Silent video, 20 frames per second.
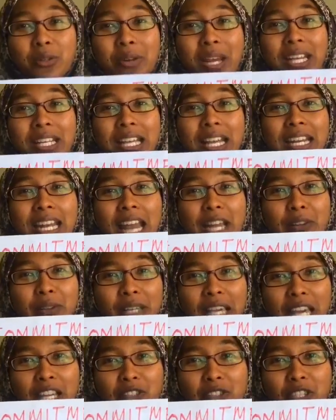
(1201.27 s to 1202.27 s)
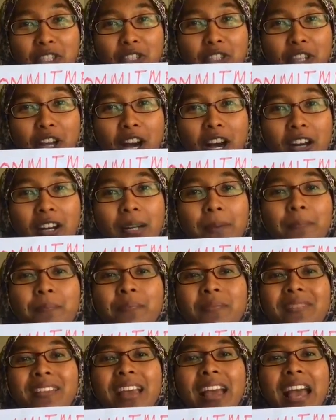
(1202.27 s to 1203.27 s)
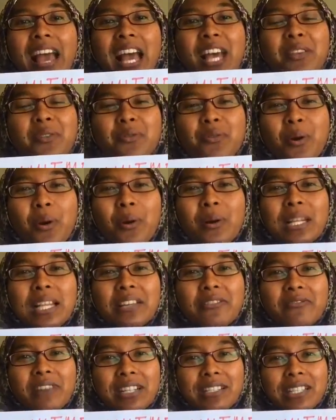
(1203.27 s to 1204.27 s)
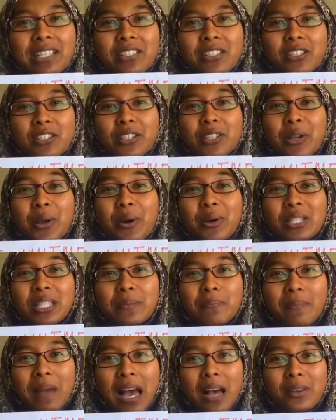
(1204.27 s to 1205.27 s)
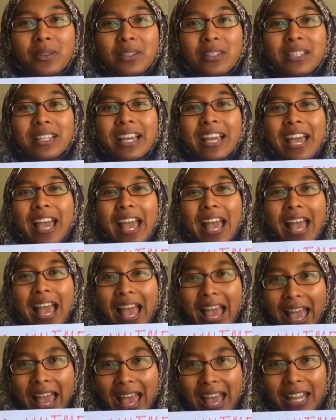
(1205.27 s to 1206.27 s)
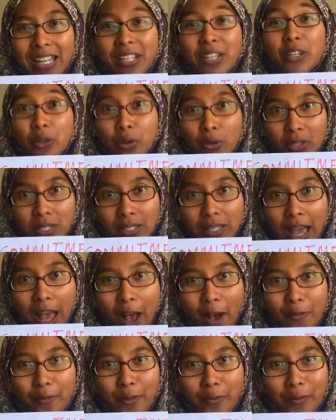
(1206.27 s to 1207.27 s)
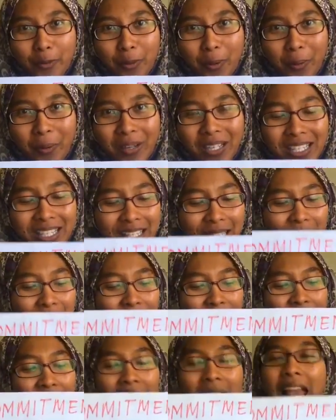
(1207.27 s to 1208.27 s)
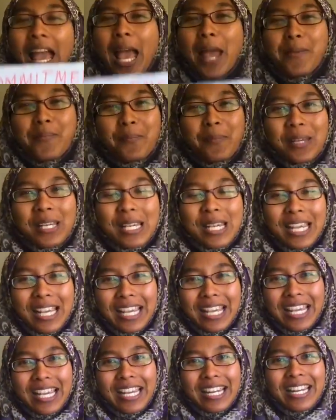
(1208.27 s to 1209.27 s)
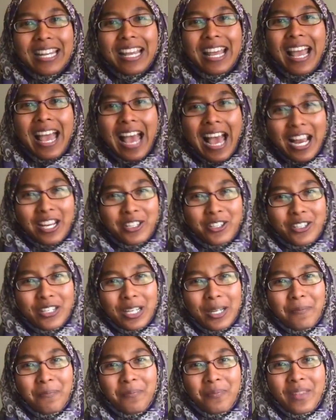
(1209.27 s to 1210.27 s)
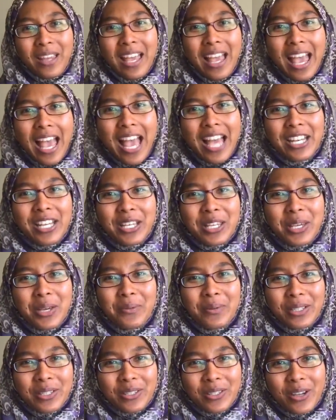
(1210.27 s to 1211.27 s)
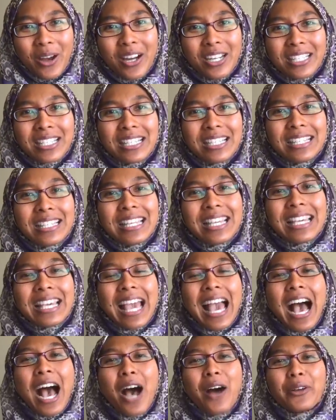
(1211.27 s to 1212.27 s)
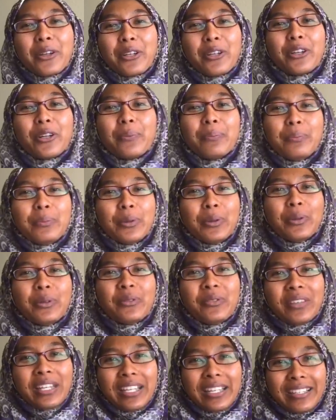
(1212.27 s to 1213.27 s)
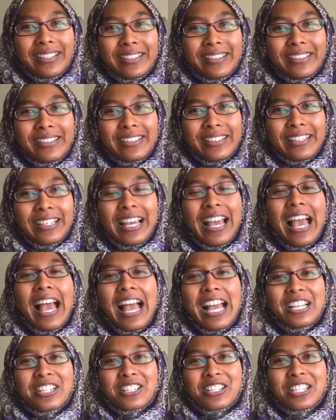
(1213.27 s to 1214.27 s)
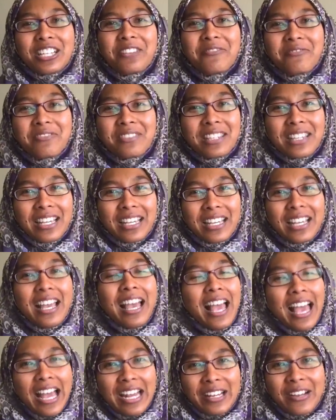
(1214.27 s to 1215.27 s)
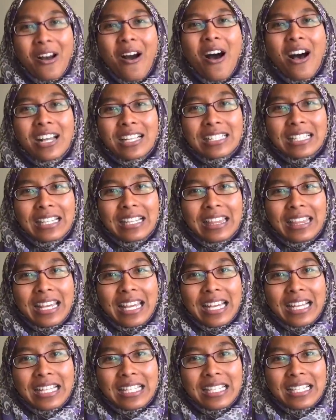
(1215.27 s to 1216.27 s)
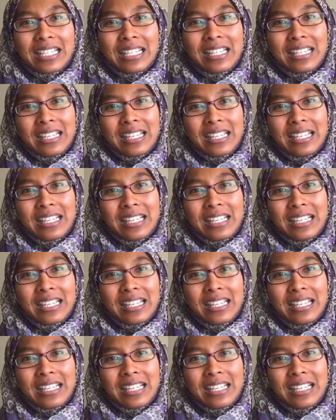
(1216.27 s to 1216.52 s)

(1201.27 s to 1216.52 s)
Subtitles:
create an education jar, enroll and register your spouse and yourself, of course, and be in action. And then you will start to see how you're moving and shifting and causing things.